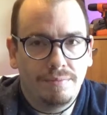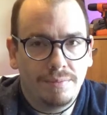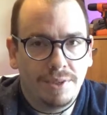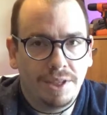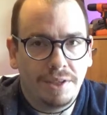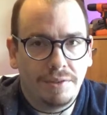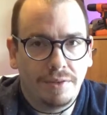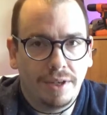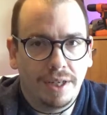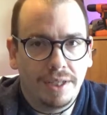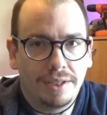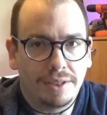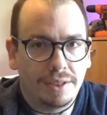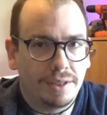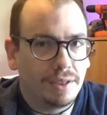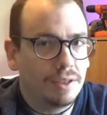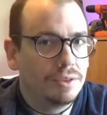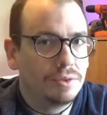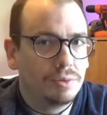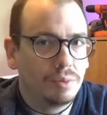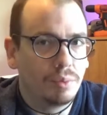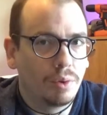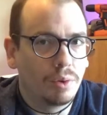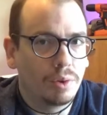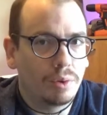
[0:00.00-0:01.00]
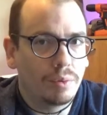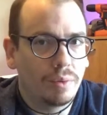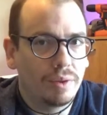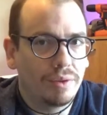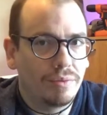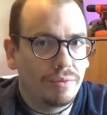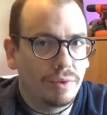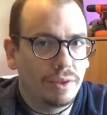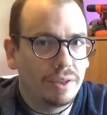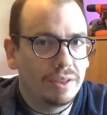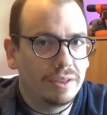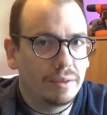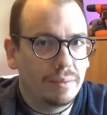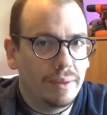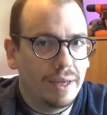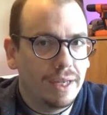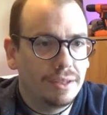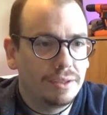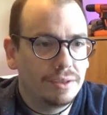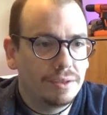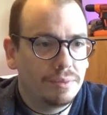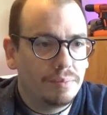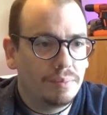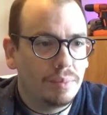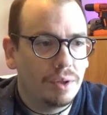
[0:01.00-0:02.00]
device does work with voice
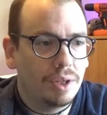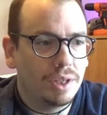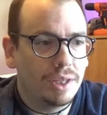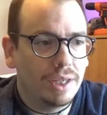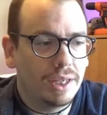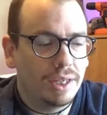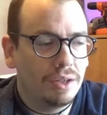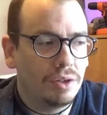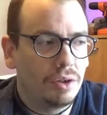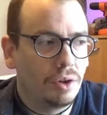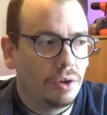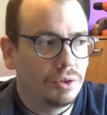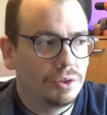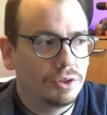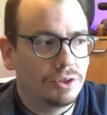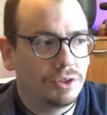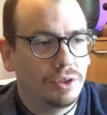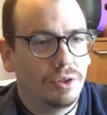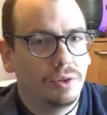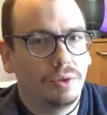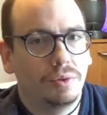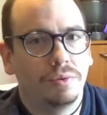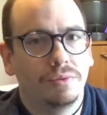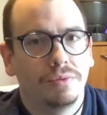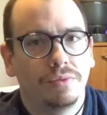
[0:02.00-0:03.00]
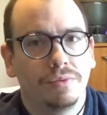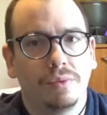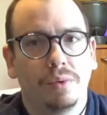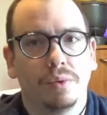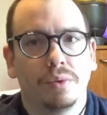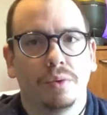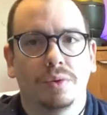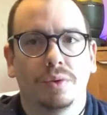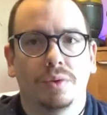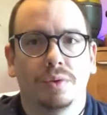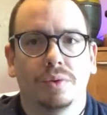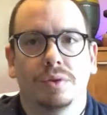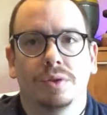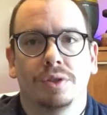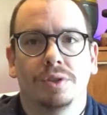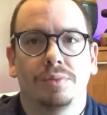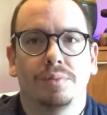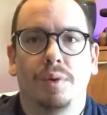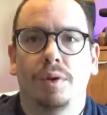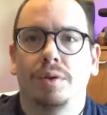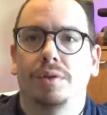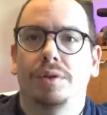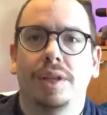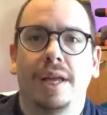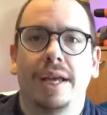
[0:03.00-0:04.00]
commands, but it also, for
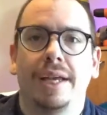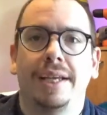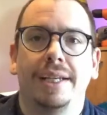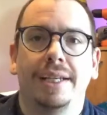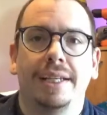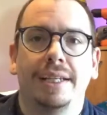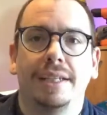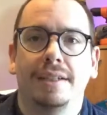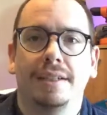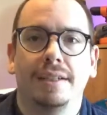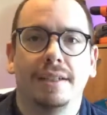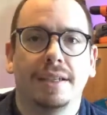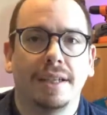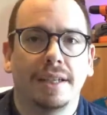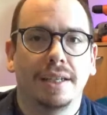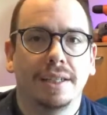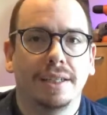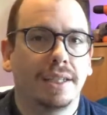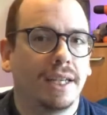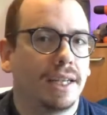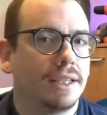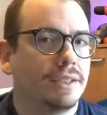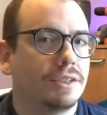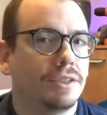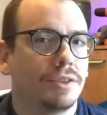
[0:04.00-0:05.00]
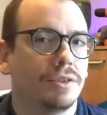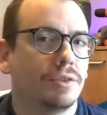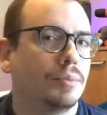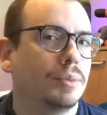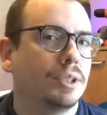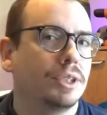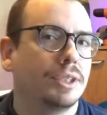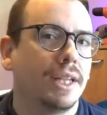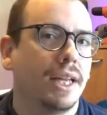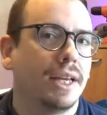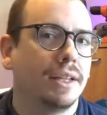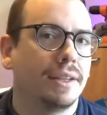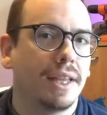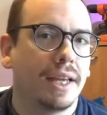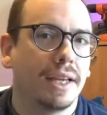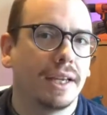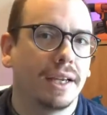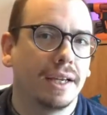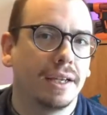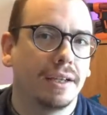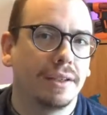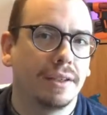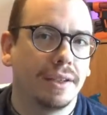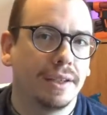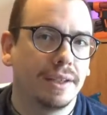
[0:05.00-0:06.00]
smart lighting, Nest thermostat, that
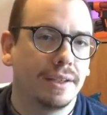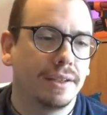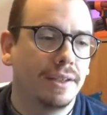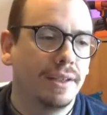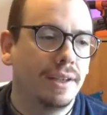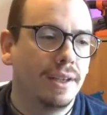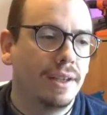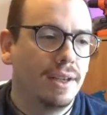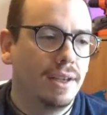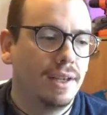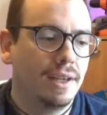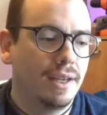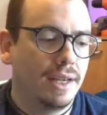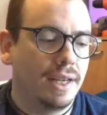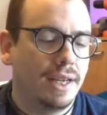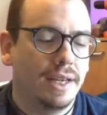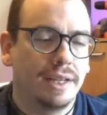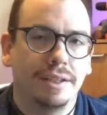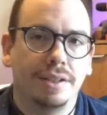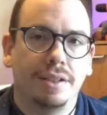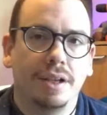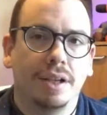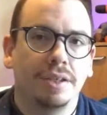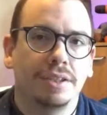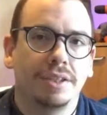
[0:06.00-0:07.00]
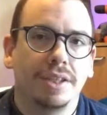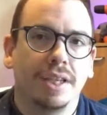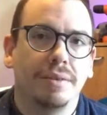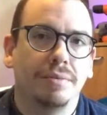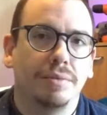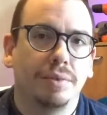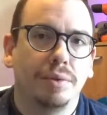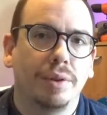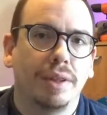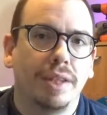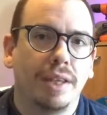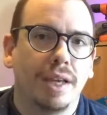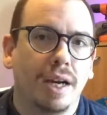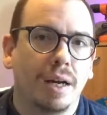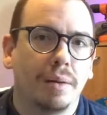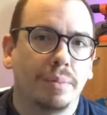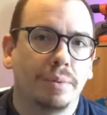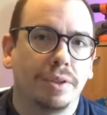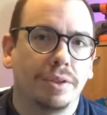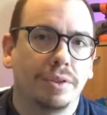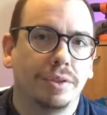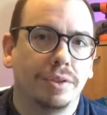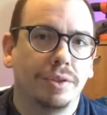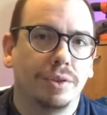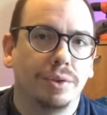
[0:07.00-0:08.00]
kind of thing, it does give you the
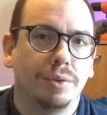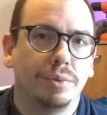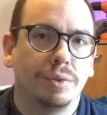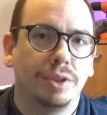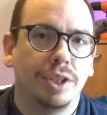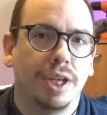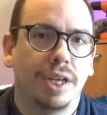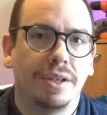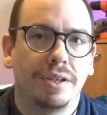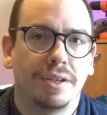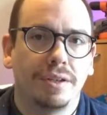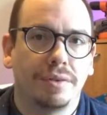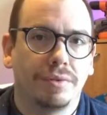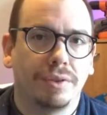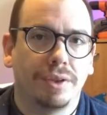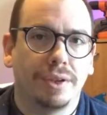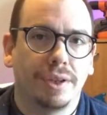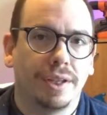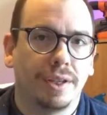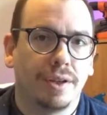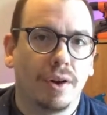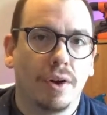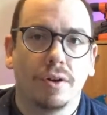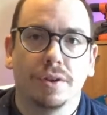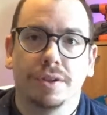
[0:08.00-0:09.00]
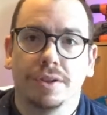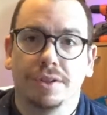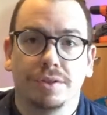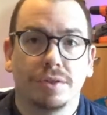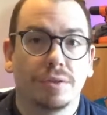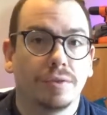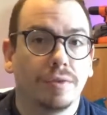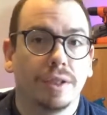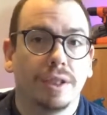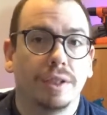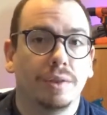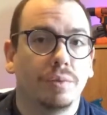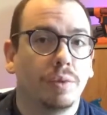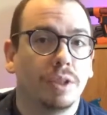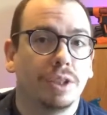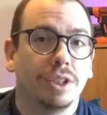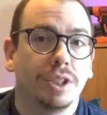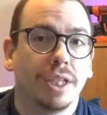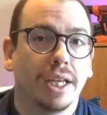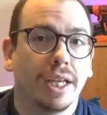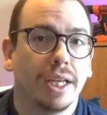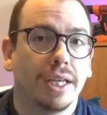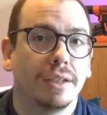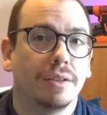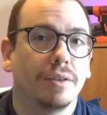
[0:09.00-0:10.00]
option to change everything on the screen, which
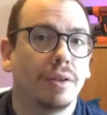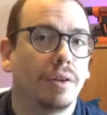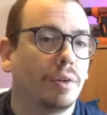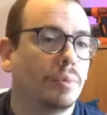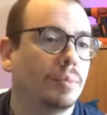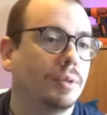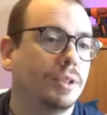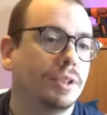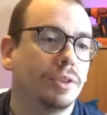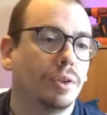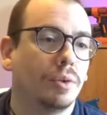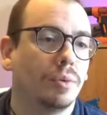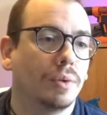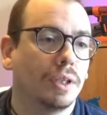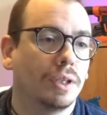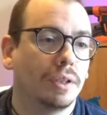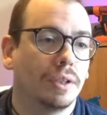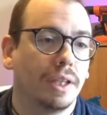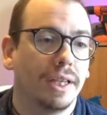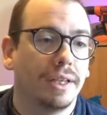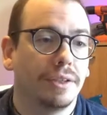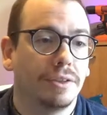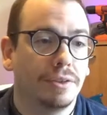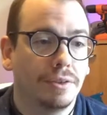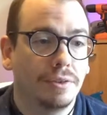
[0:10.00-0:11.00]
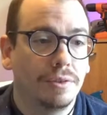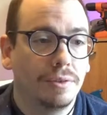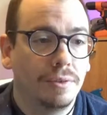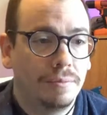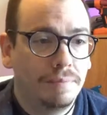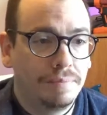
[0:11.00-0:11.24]
again I'll be showing later.